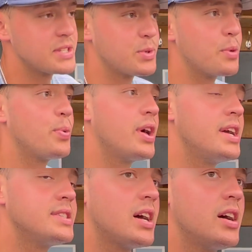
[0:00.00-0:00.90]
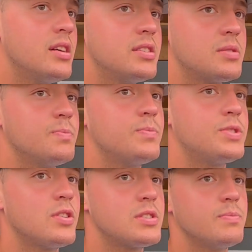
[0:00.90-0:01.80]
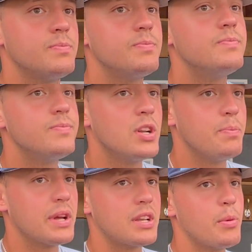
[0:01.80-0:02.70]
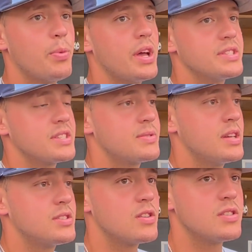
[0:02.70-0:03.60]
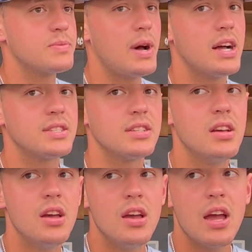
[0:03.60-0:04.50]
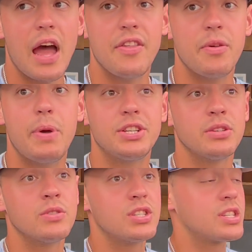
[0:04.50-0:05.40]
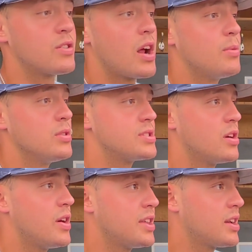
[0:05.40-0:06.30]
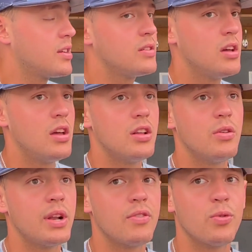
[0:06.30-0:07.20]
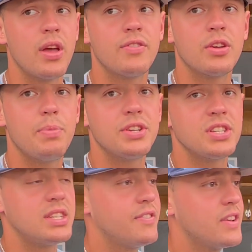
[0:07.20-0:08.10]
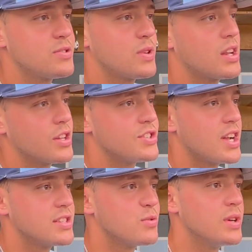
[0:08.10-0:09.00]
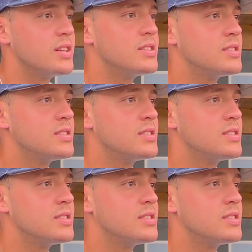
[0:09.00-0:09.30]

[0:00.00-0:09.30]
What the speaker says: some good plays, turned some big double plays in certain spots, and then the pitching was just incredible. So I think whenever we have good pitching and defense, we got a good shot to win.